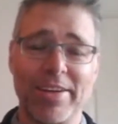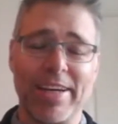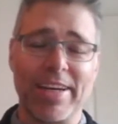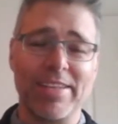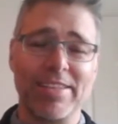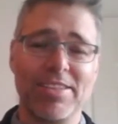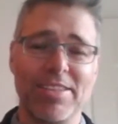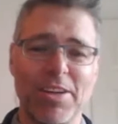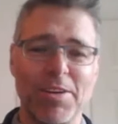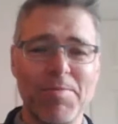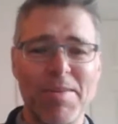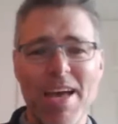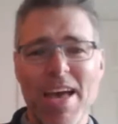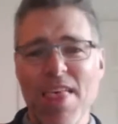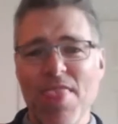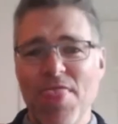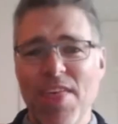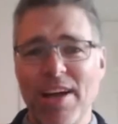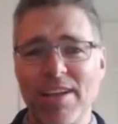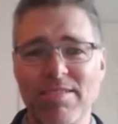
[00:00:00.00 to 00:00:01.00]
Okay, so
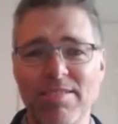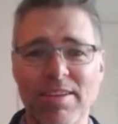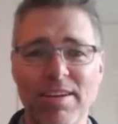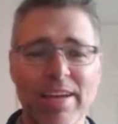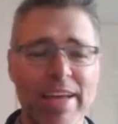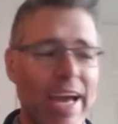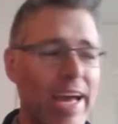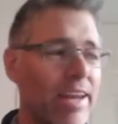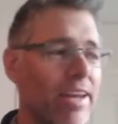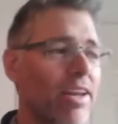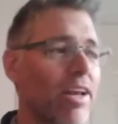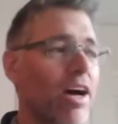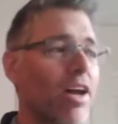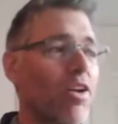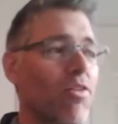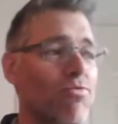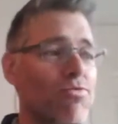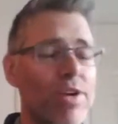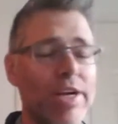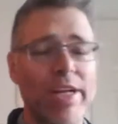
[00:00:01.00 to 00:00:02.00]
that's again
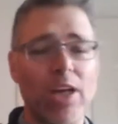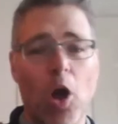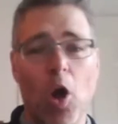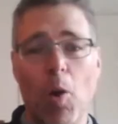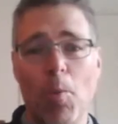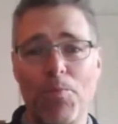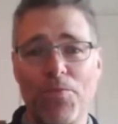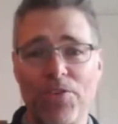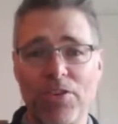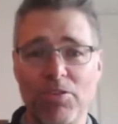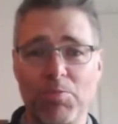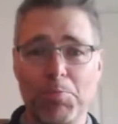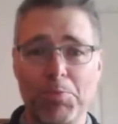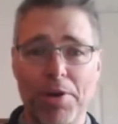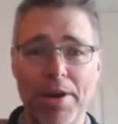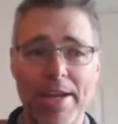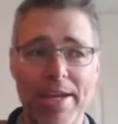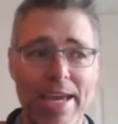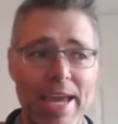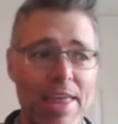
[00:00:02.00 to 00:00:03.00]
a really obvious
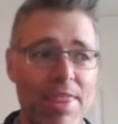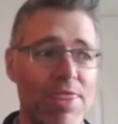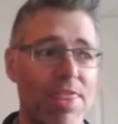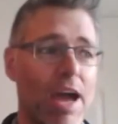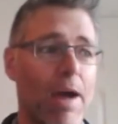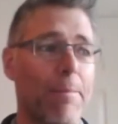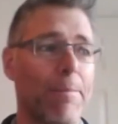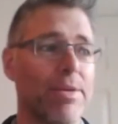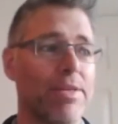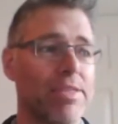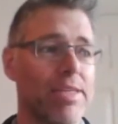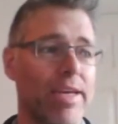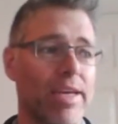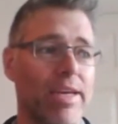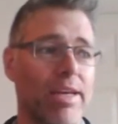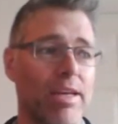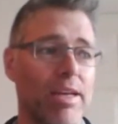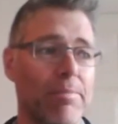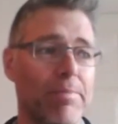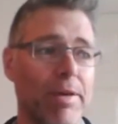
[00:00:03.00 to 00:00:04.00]
break in that
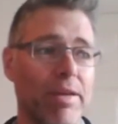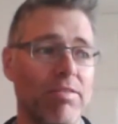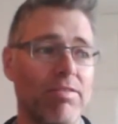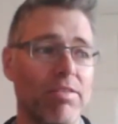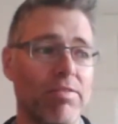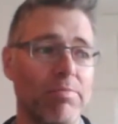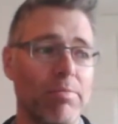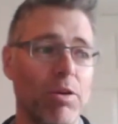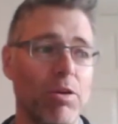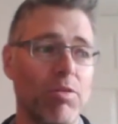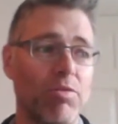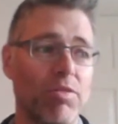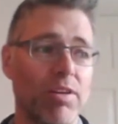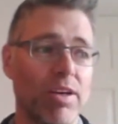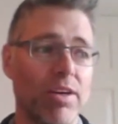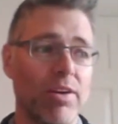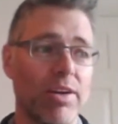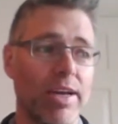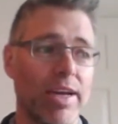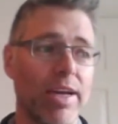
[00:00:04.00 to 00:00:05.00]
particular piece of
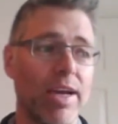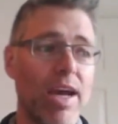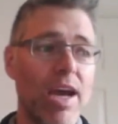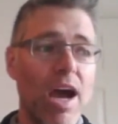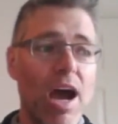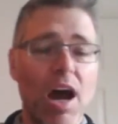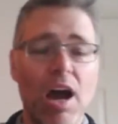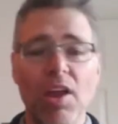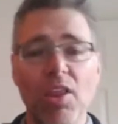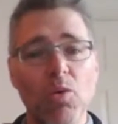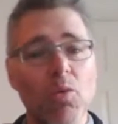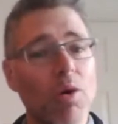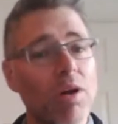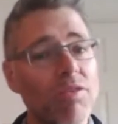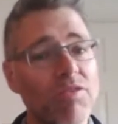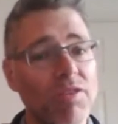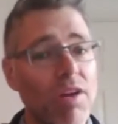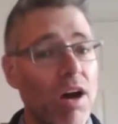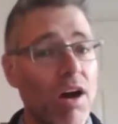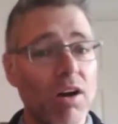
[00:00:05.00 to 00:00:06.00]
music. Okay, other
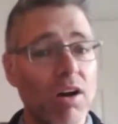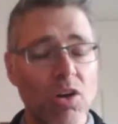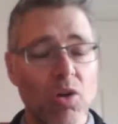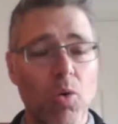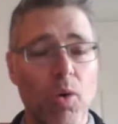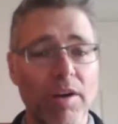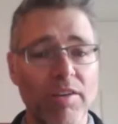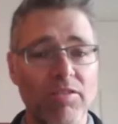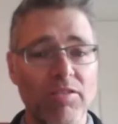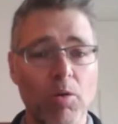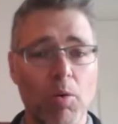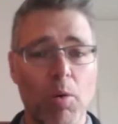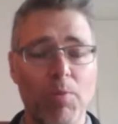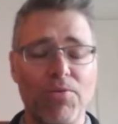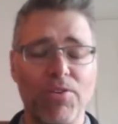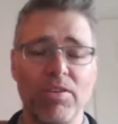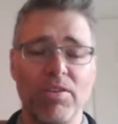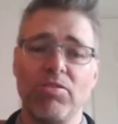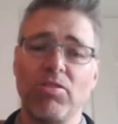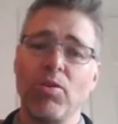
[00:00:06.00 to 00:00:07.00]
ones aren't quite so
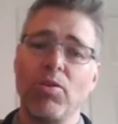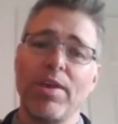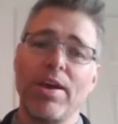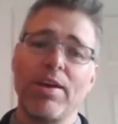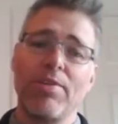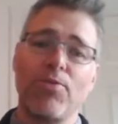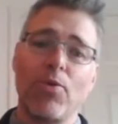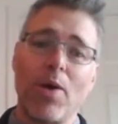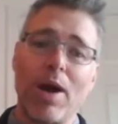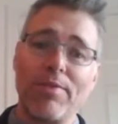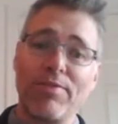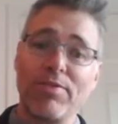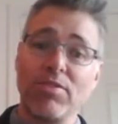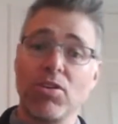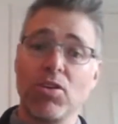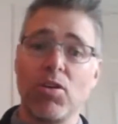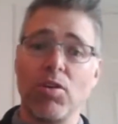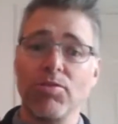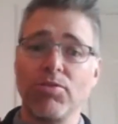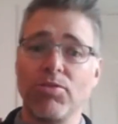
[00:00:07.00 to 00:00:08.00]
obvious, you're therefore having
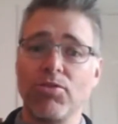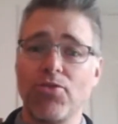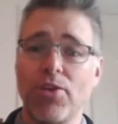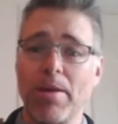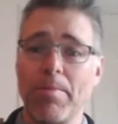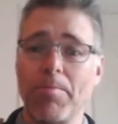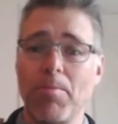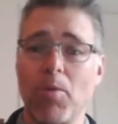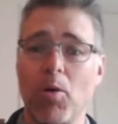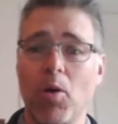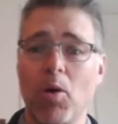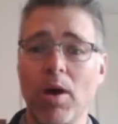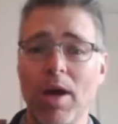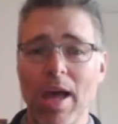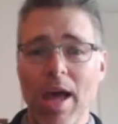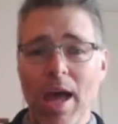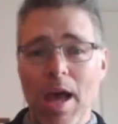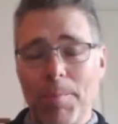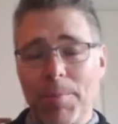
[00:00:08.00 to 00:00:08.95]
to concentrate more.